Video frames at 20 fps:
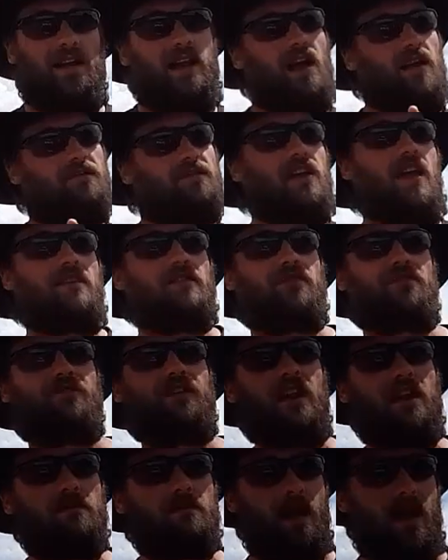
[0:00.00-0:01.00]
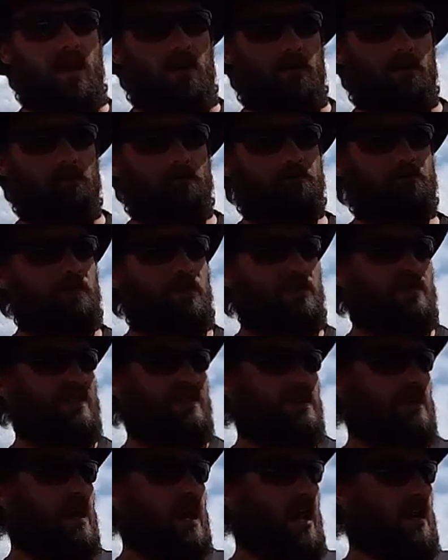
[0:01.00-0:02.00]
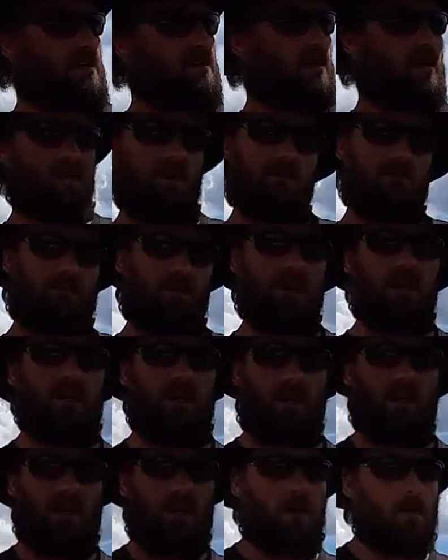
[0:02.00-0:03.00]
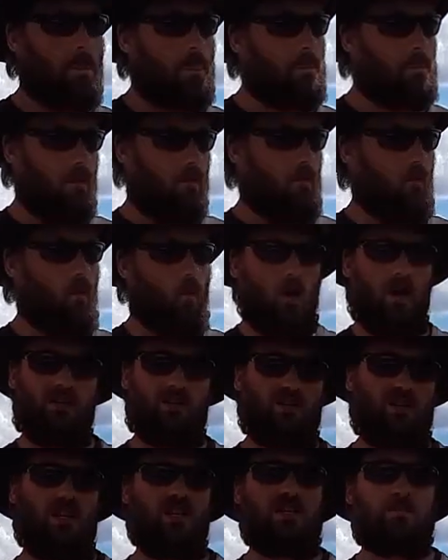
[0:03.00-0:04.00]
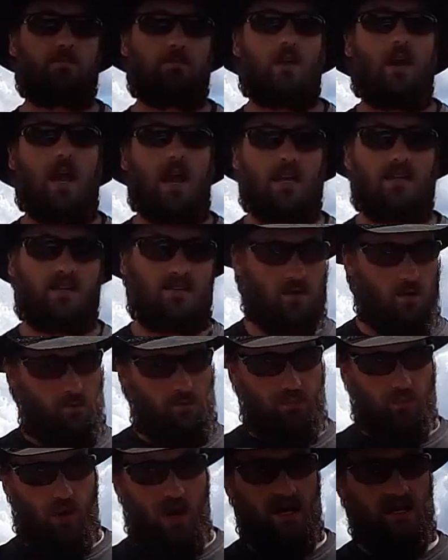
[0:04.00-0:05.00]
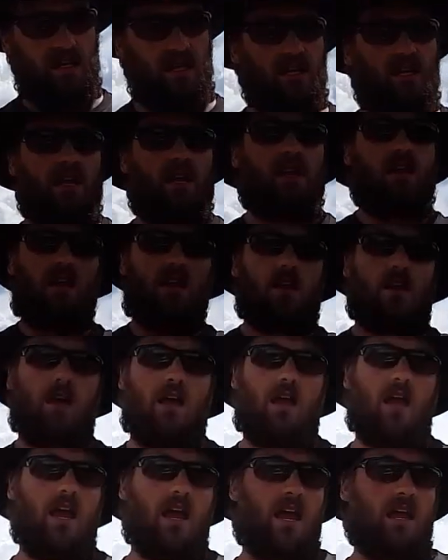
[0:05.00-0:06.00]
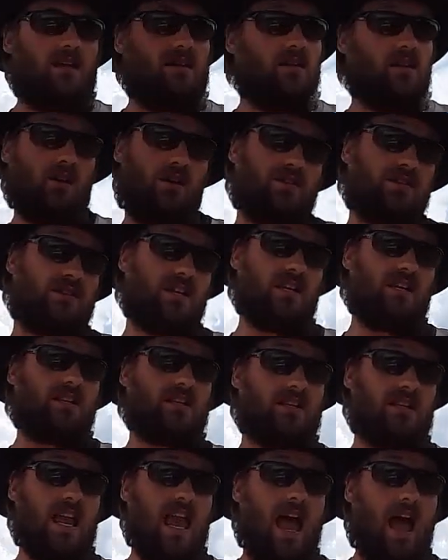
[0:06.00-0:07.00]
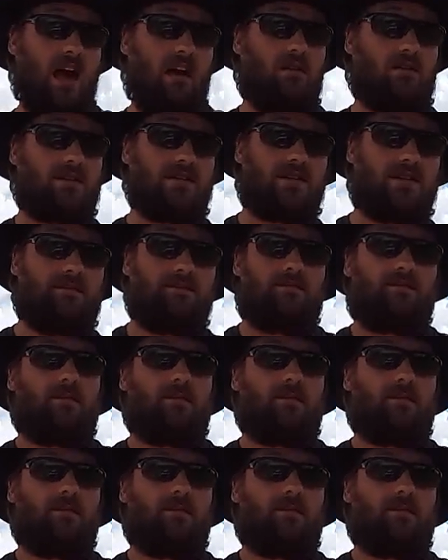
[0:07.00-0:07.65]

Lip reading: Now, if you have a female and you're going to breed her, once she's bred, so pregnant and nursing sows